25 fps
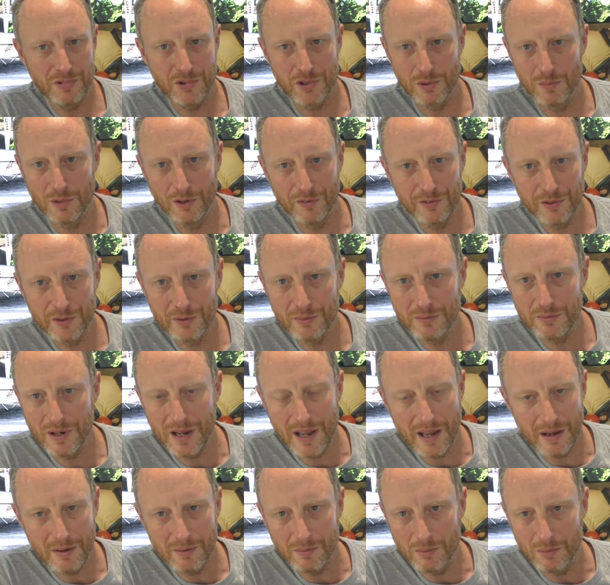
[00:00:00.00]
some of you
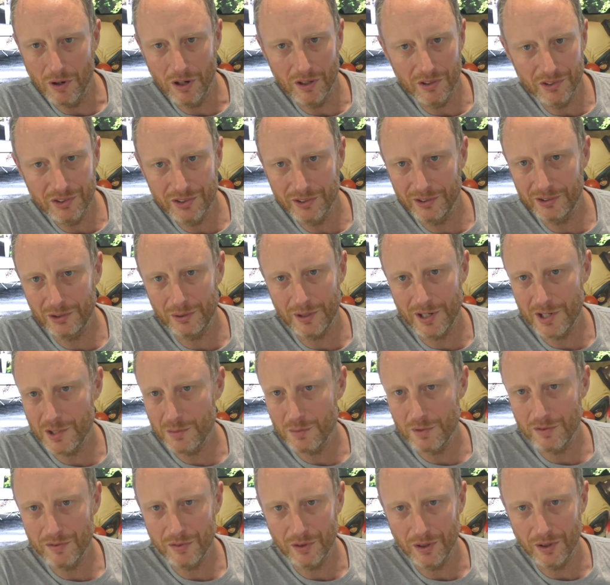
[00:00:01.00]
once or
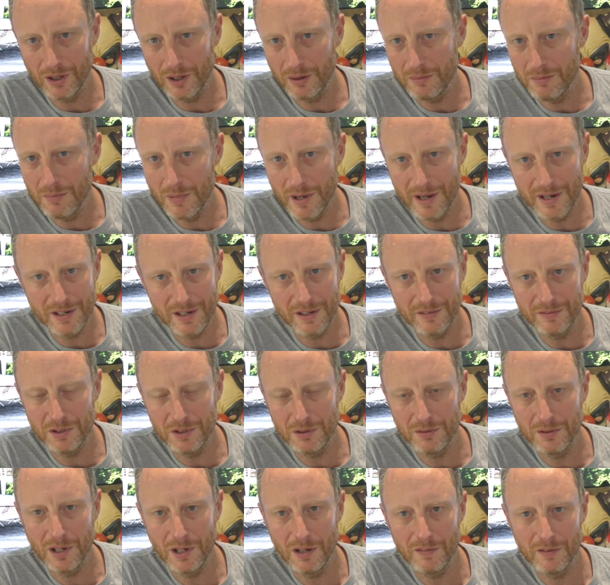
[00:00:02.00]
twice before, many of
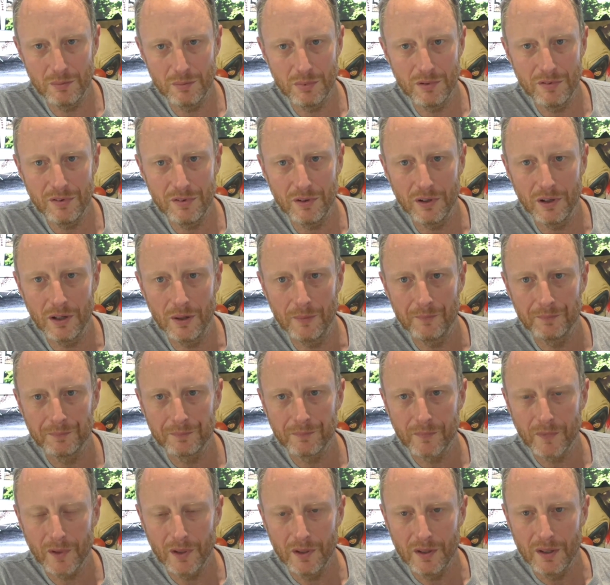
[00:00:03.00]
you never before.
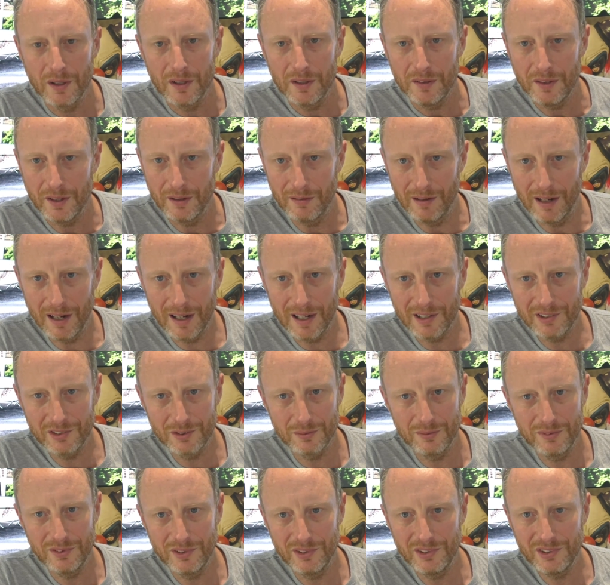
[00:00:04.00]
There are
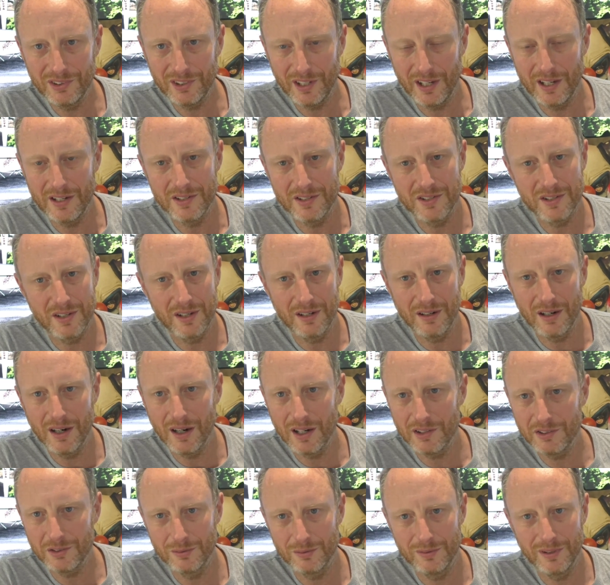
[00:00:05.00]
some descents, there
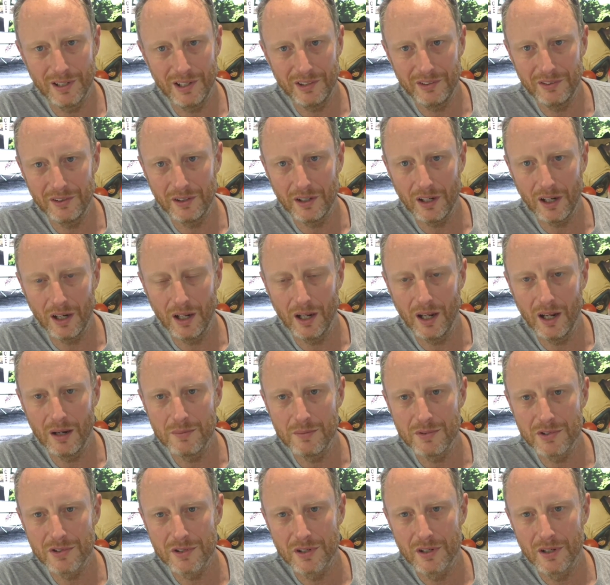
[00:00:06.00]
are some nasty
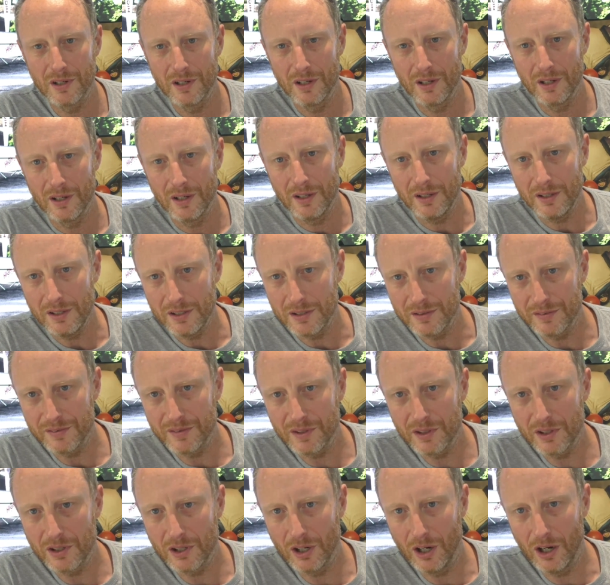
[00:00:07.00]
climbs.
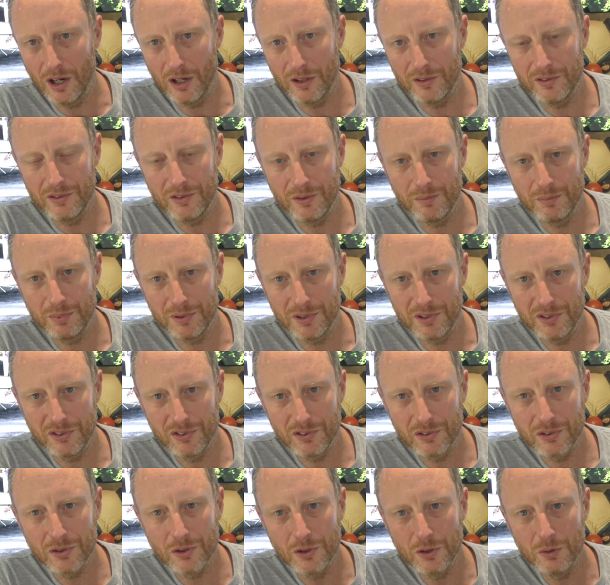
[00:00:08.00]
You've got to be
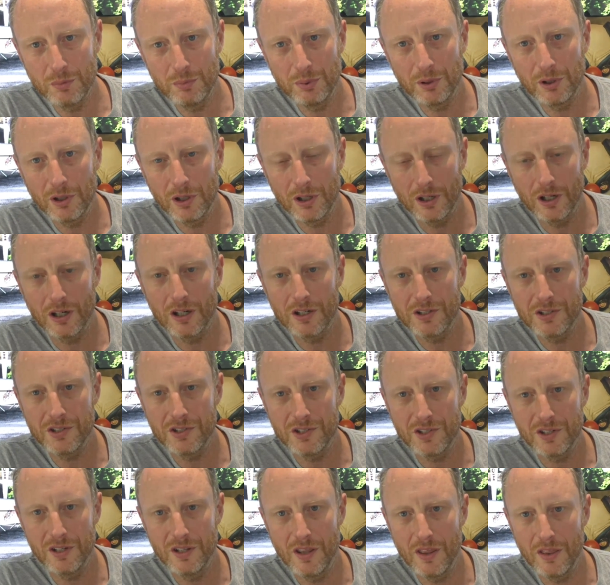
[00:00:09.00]
super
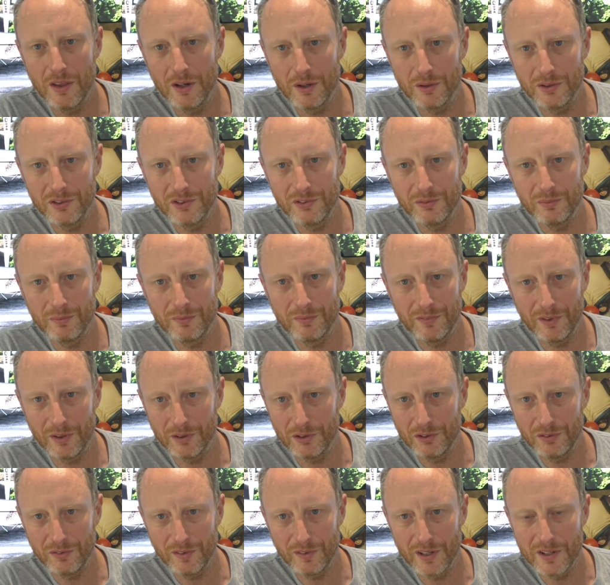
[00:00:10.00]
cautious in those
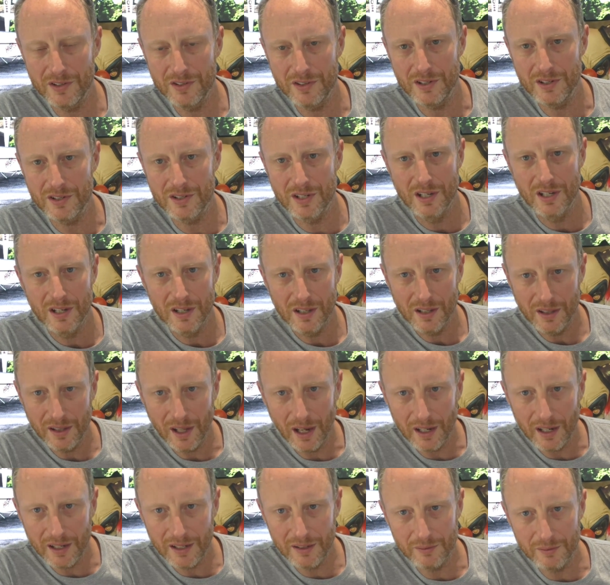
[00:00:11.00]
phases.
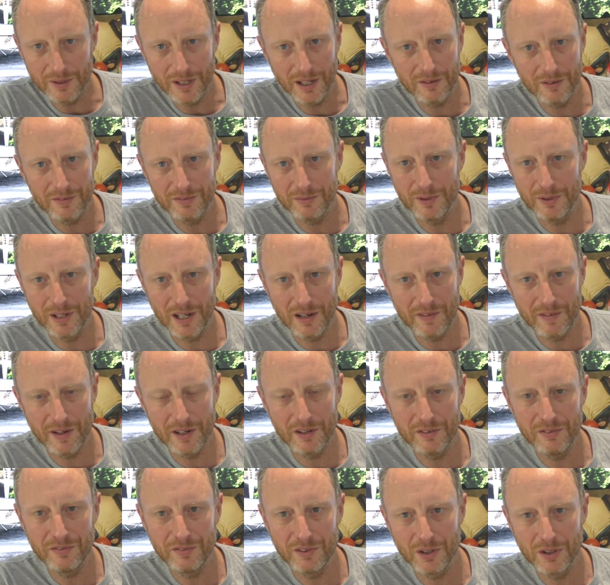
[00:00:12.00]
That we have
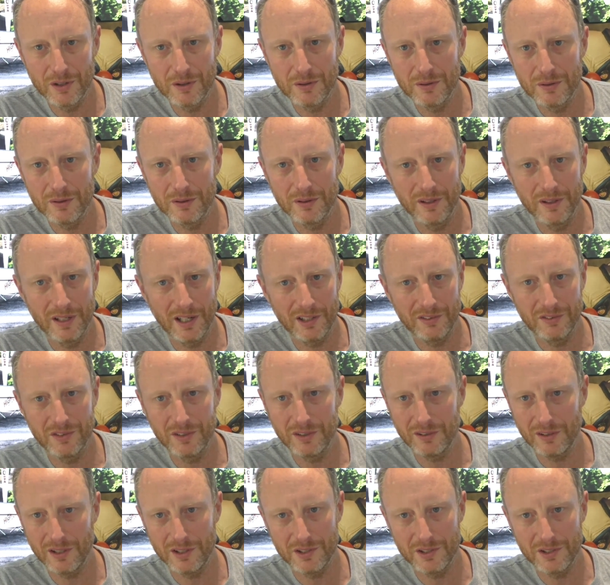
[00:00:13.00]
had a few nasty